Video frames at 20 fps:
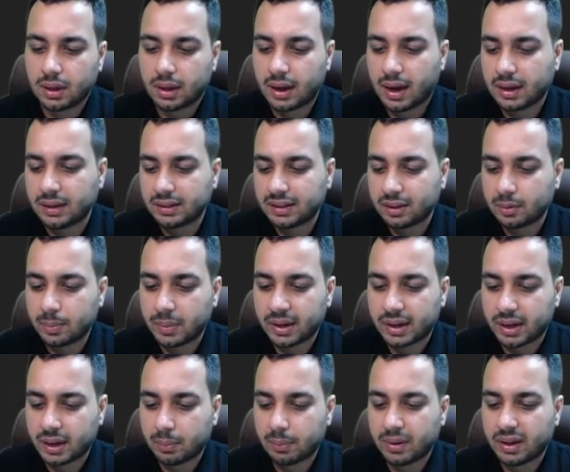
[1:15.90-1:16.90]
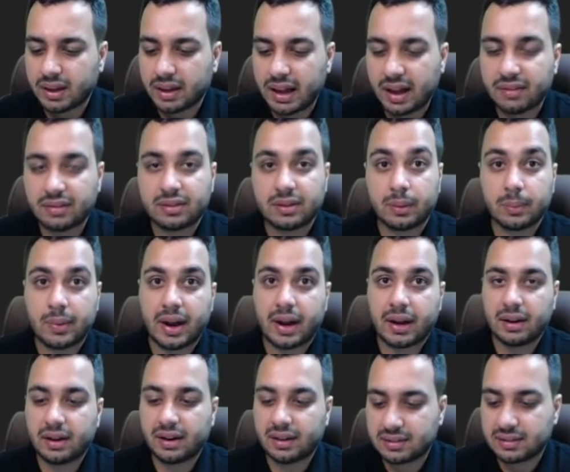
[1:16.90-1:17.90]
and this bucket may have some
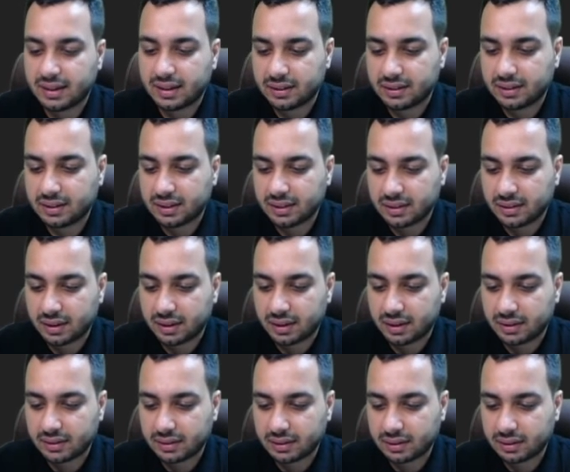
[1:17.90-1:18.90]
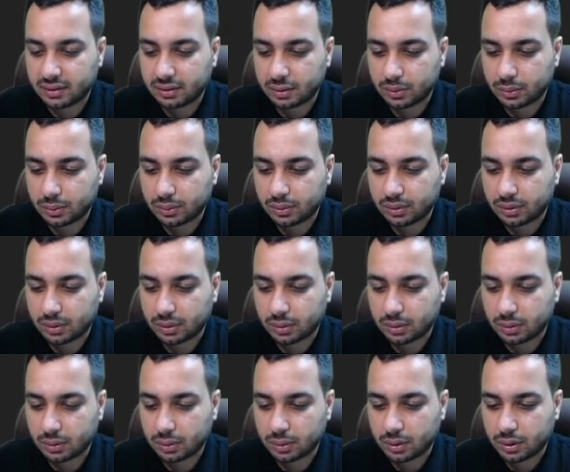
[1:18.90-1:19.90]
address. Let's say this address is
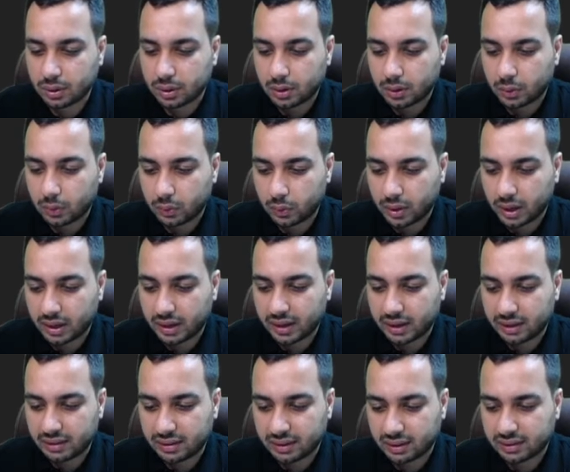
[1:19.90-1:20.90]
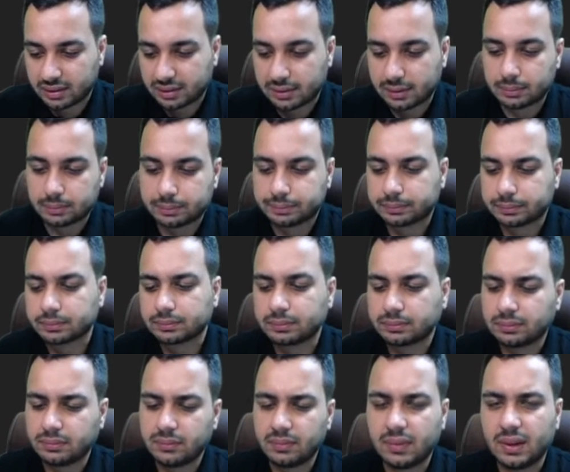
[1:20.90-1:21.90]
20186.
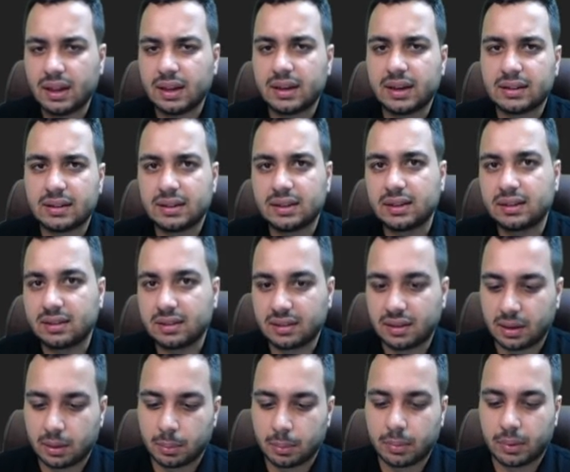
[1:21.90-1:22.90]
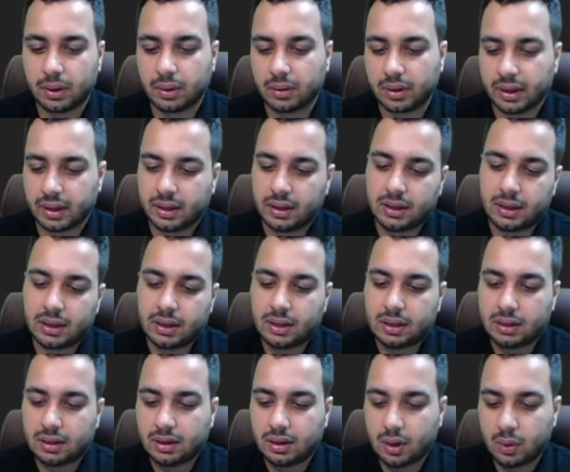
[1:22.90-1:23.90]
Let's say this is a number. Okay,
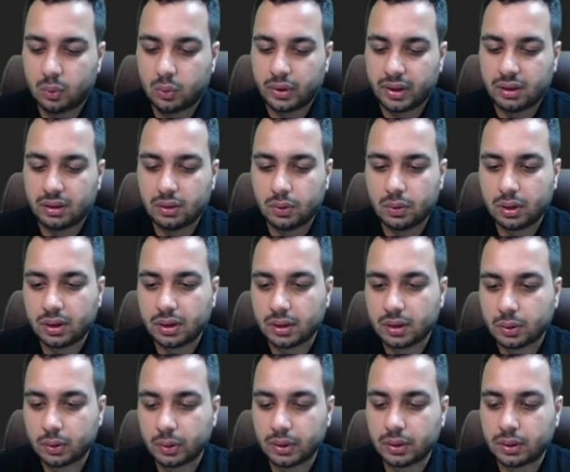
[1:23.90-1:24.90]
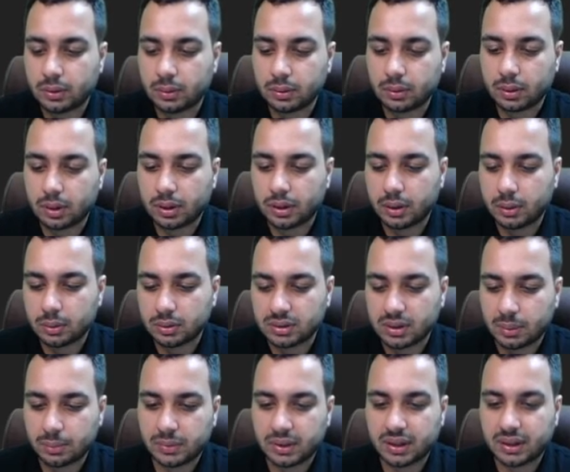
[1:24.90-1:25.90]
now when you are going to do
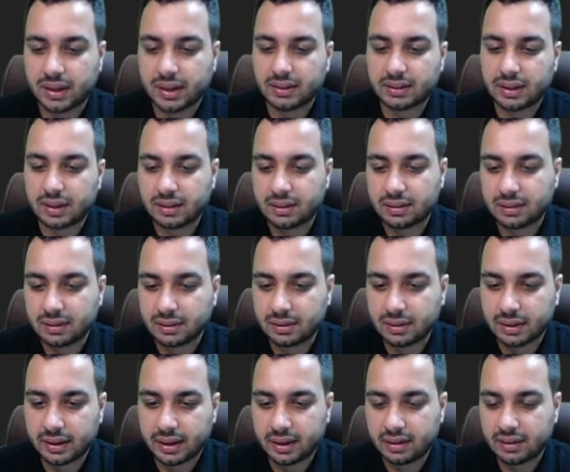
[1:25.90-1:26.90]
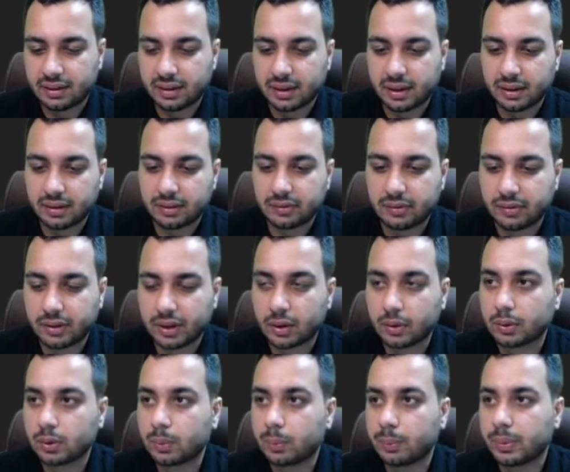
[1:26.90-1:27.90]
something like this, let's say we are
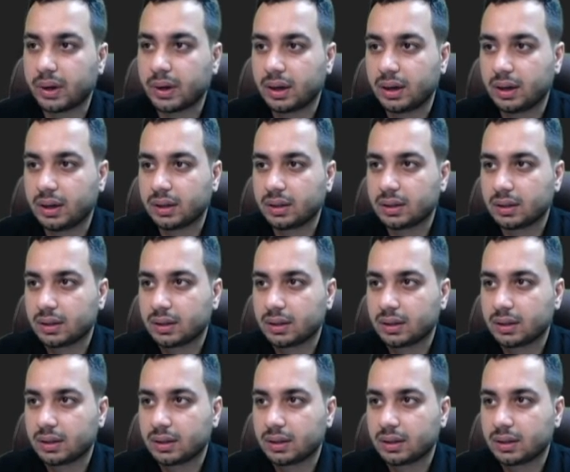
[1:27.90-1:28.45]
going to print